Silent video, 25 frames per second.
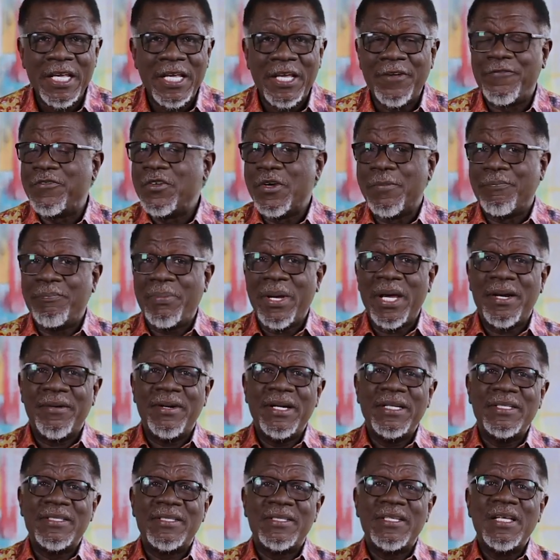If you're
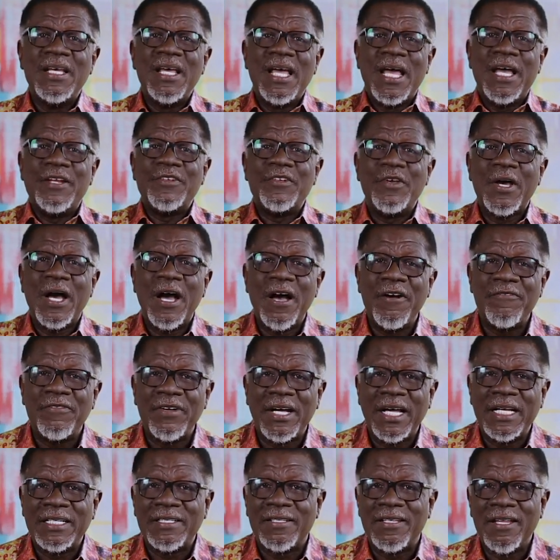parents and you have
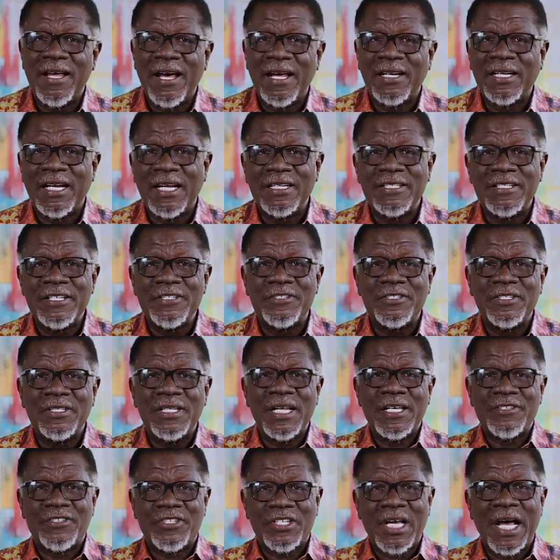an
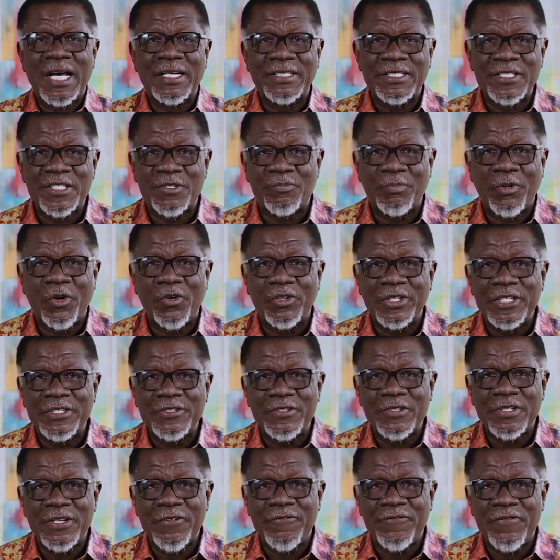addition, a child is born
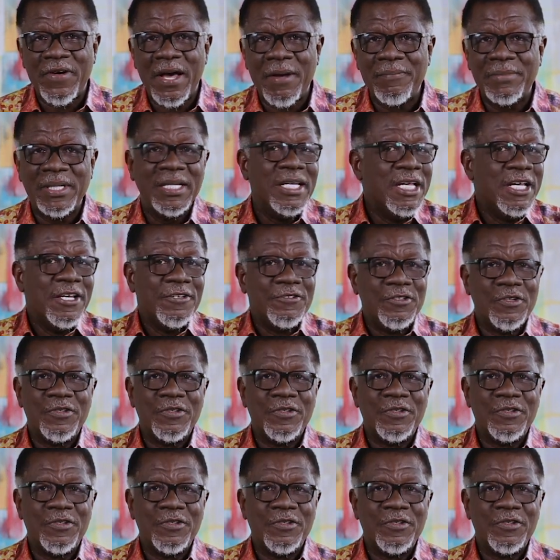into the family,